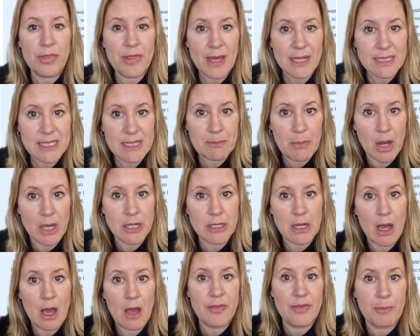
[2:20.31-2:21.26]
in mind,
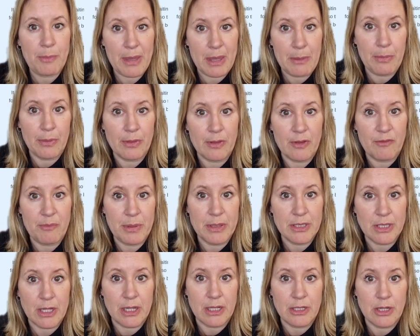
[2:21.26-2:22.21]
other people that have been
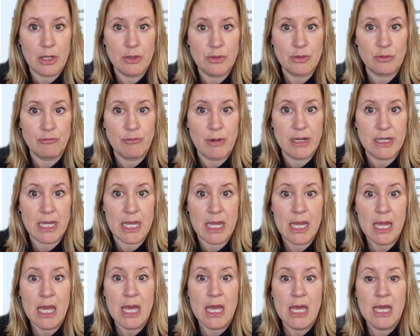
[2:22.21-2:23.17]
diagnosed already
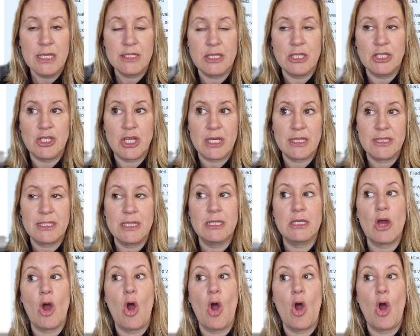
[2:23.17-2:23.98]
suggested